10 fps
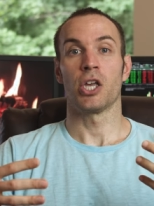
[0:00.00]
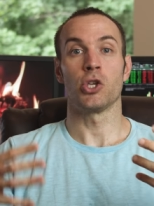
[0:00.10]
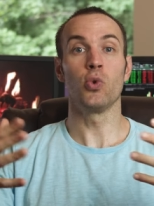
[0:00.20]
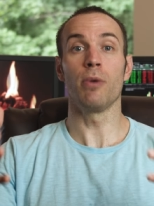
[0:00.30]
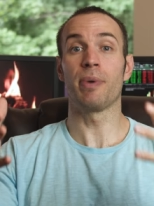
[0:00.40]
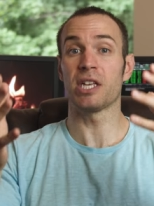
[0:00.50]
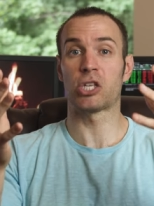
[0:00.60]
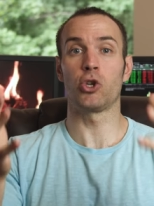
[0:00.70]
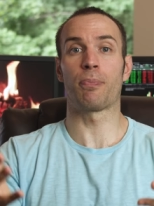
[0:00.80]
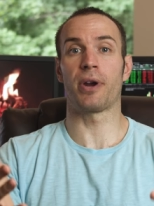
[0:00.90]
you will be a
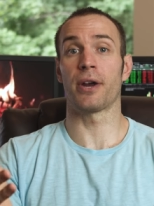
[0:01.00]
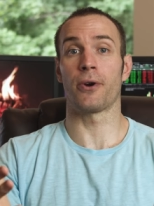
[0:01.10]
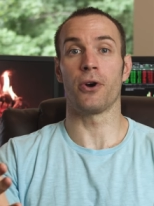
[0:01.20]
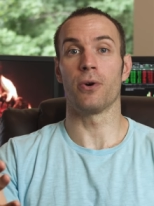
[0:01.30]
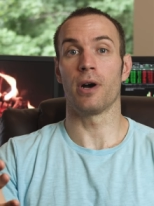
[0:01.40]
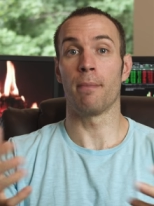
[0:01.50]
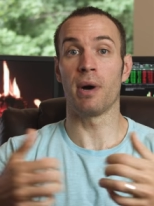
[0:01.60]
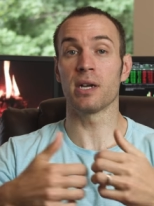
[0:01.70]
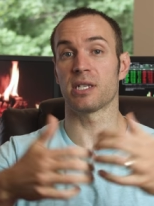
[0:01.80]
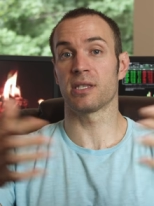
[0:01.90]
superhero
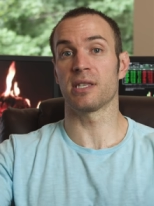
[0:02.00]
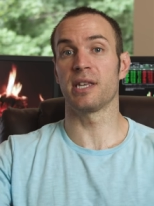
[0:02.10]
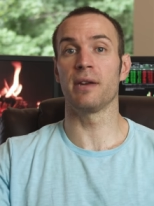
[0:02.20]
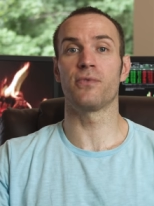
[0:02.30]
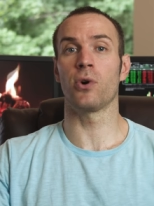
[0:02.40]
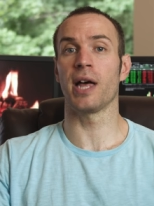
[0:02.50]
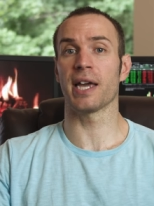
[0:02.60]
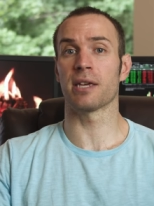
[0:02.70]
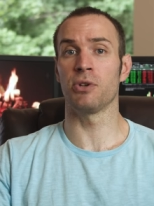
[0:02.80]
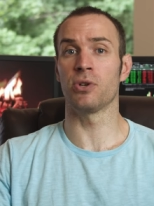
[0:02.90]
amongst the tinfoil
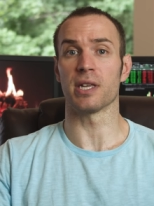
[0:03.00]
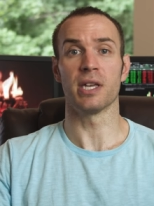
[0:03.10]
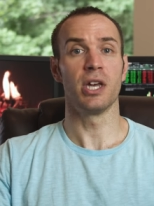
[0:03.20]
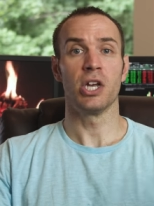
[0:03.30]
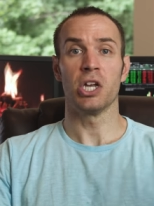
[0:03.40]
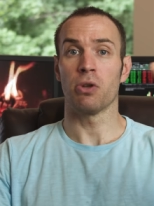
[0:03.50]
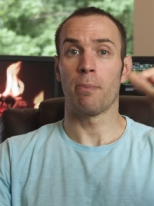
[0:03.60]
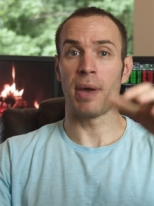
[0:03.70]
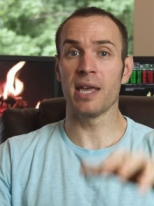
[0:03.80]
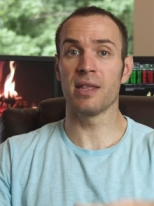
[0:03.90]
hat community.
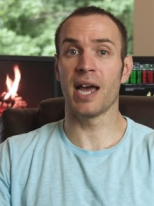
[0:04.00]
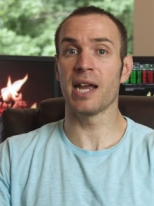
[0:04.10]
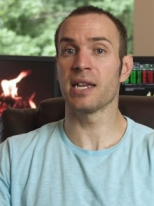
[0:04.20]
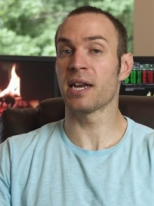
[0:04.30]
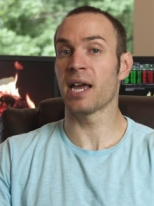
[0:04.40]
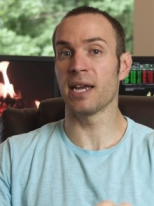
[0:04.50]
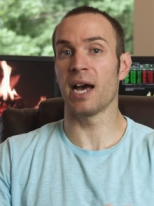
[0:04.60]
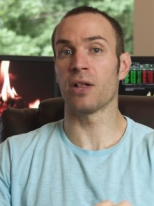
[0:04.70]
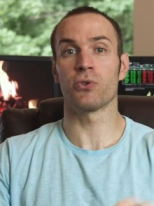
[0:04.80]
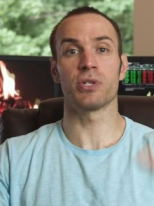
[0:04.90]
Pay the
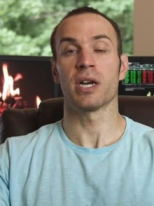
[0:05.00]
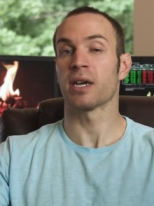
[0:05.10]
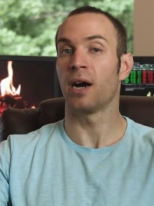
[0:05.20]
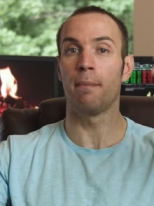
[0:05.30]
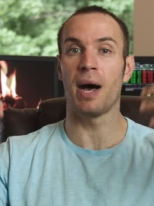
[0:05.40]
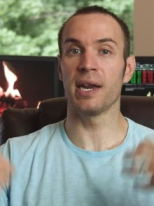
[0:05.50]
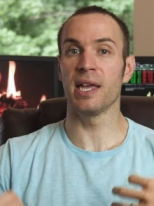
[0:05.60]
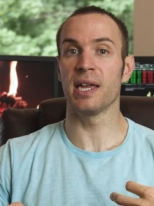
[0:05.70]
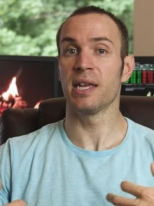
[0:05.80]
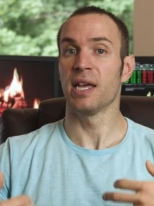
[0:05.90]
$99, come on
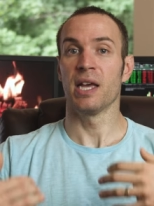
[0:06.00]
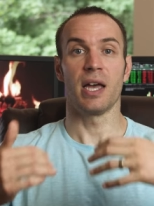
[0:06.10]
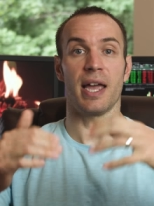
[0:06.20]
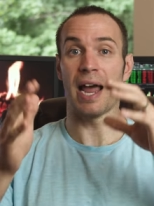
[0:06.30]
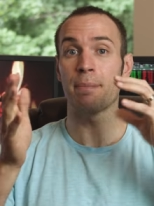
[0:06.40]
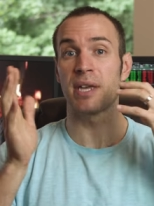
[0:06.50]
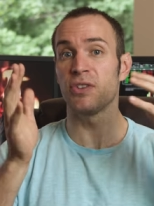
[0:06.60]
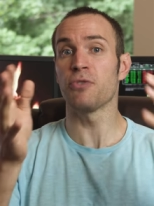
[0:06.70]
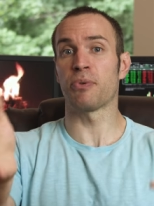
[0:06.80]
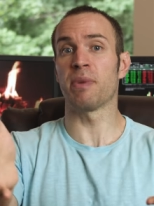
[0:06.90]
in, and I'm
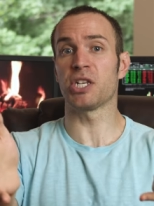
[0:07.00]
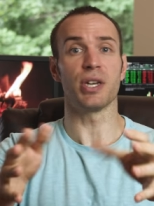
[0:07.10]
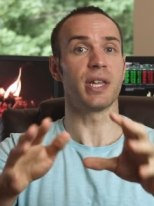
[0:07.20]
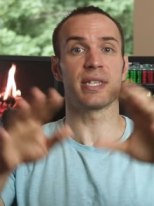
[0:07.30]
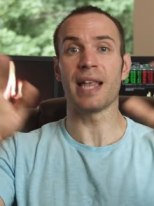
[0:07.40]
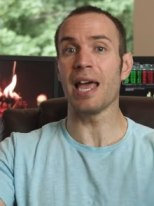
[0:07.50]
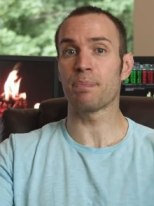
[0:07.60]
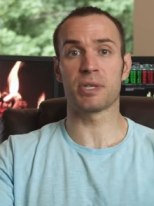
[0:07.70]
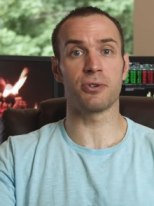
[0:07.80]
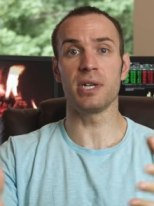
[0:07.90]
giving you permission.
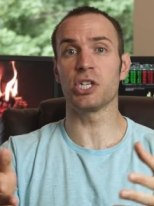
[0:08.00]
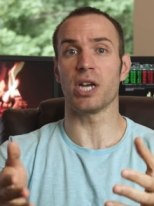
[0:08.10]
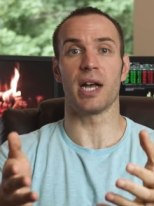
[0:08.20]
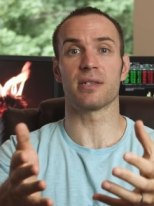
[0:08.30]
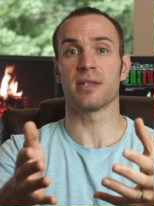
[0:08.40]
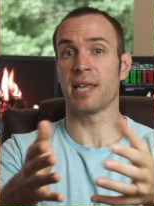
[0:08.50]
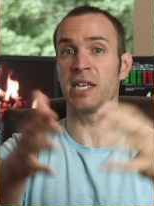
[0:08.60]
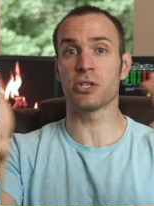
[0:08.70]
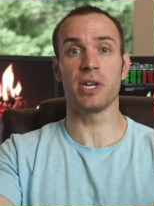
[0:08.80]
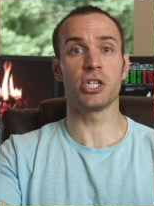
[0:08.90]
Snap screenshots.
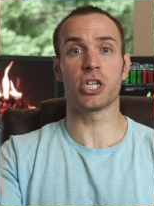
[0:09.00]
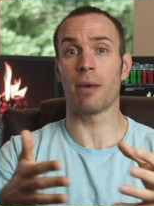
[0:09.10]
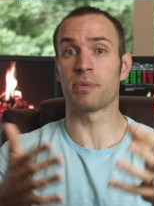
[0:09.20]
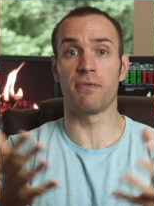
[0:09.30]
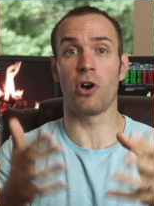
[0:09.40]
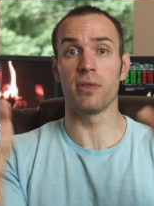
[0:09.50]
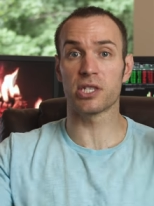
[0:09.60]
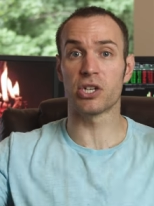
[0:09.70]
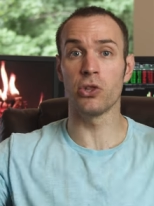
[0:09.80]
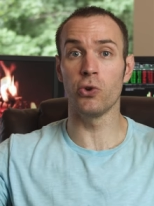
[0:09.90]
Take screenshots of all
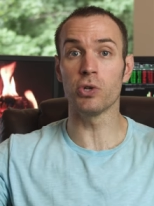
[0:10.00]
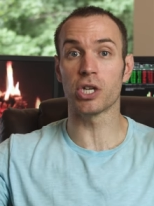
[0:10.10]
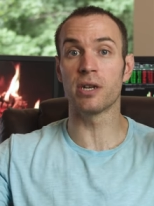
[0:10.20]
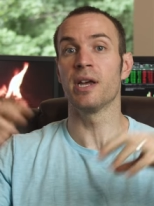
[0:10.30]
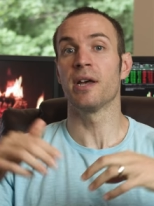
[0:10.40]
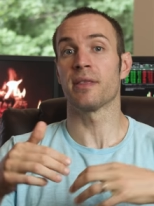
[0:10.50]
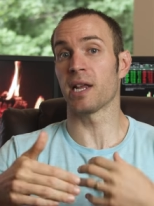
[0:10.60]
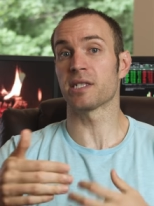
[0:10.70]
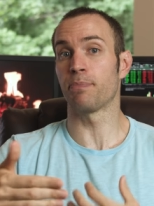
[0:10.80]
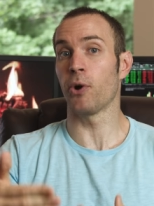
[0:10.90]
this collusion
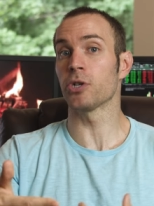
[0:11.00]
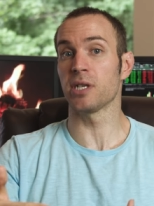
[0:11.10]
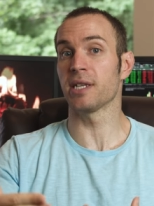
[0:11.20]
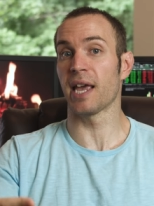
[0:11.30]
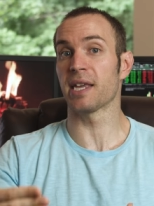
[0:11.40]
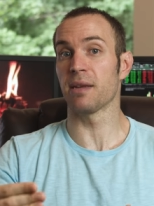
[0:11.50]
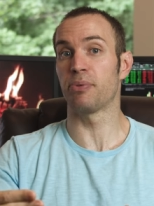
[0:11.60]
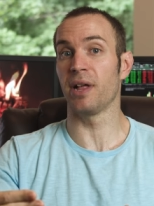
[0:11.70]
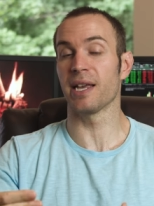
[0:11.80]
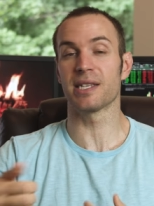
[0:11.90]
that is supposedly taking
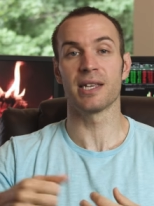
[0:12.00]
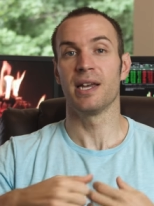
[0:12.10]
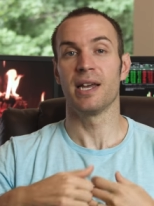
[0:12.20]
place,